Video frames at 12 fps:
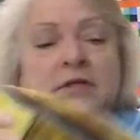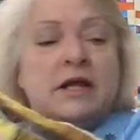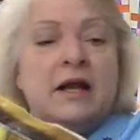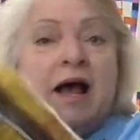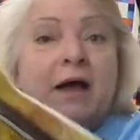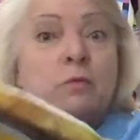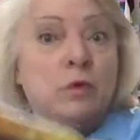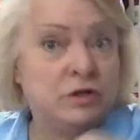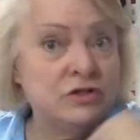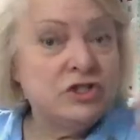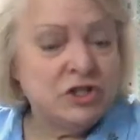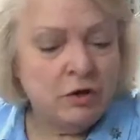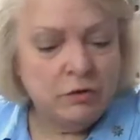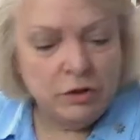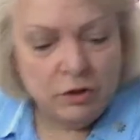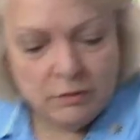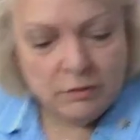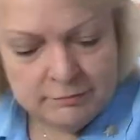that I will show
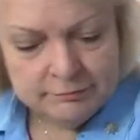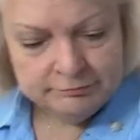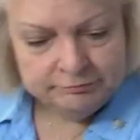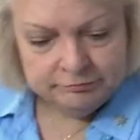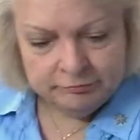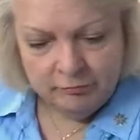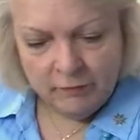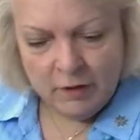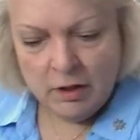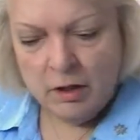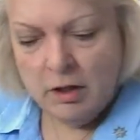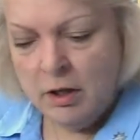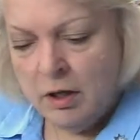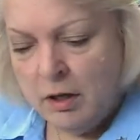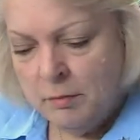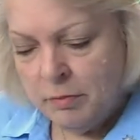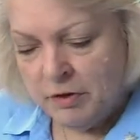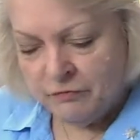you.
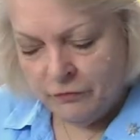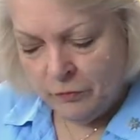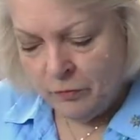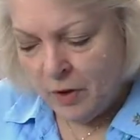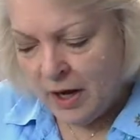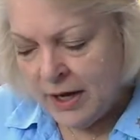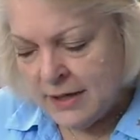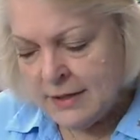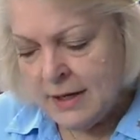But for right